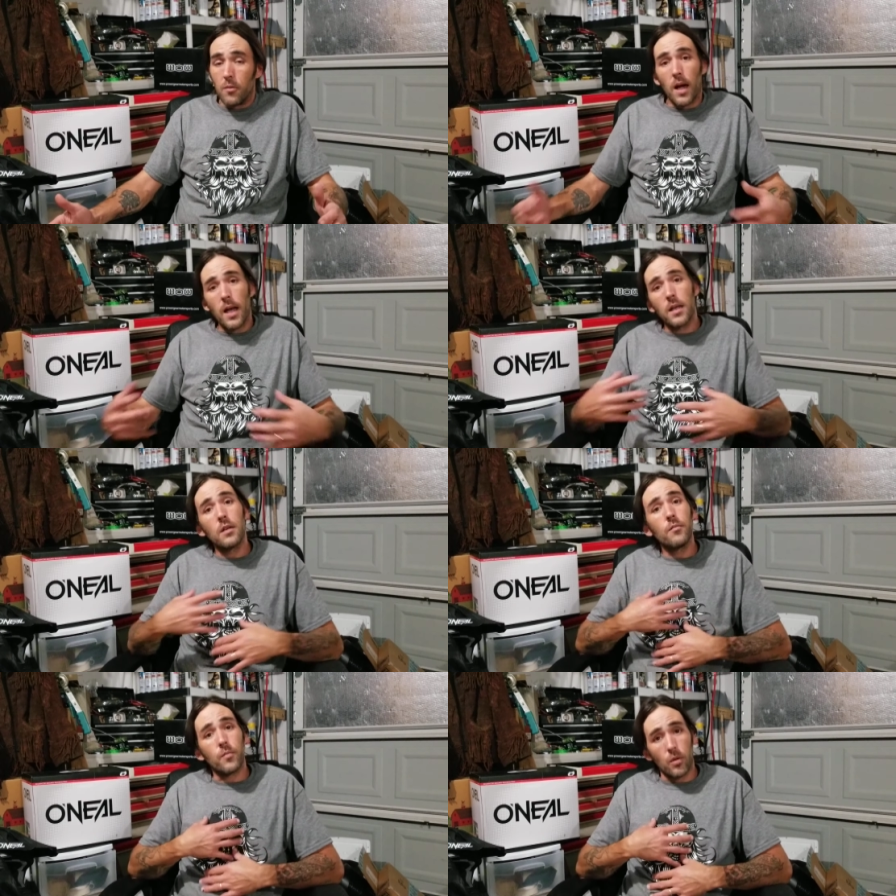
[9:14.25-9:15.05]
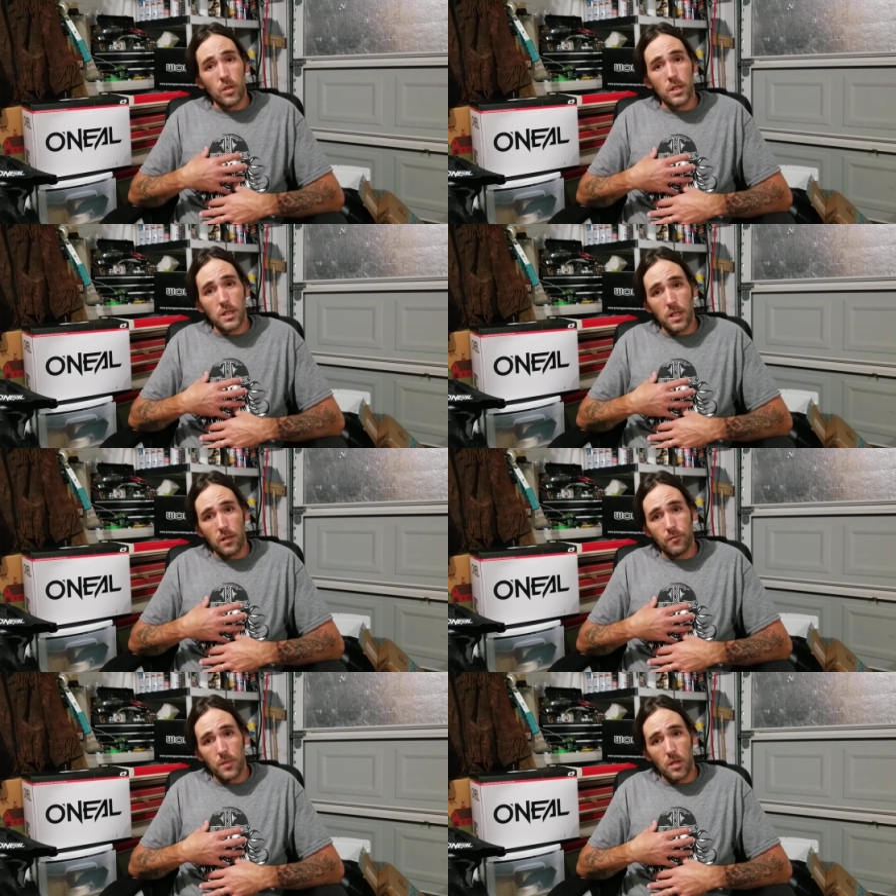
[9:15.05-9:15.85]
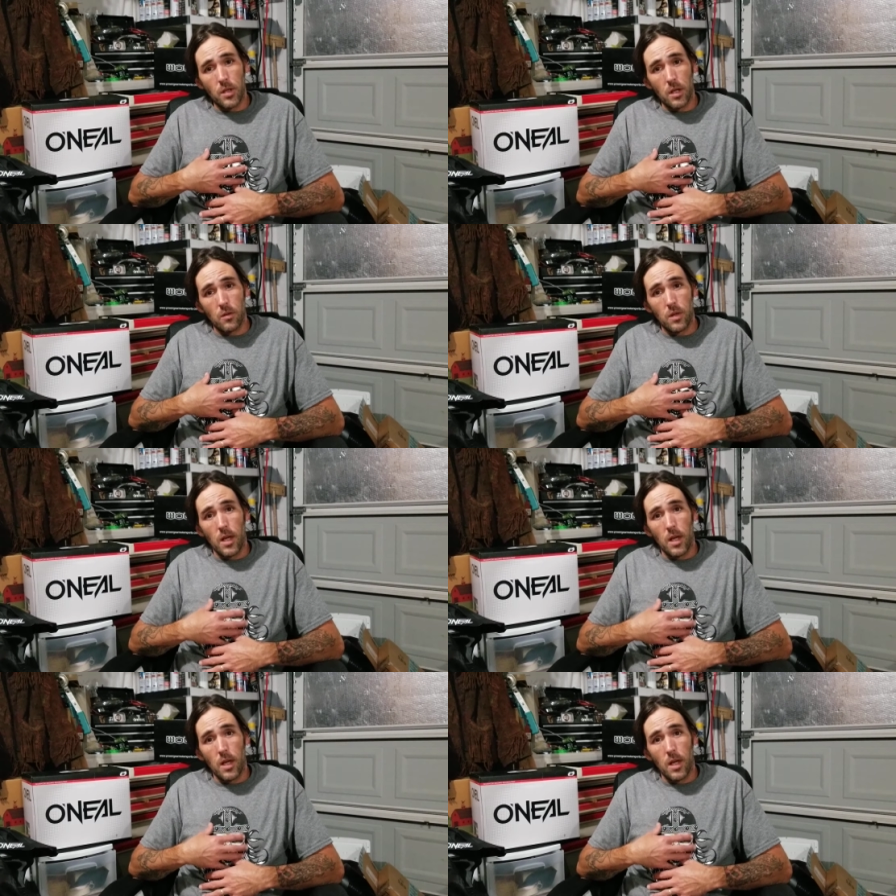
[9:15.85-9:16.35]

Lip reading: I can afford CFMOTO.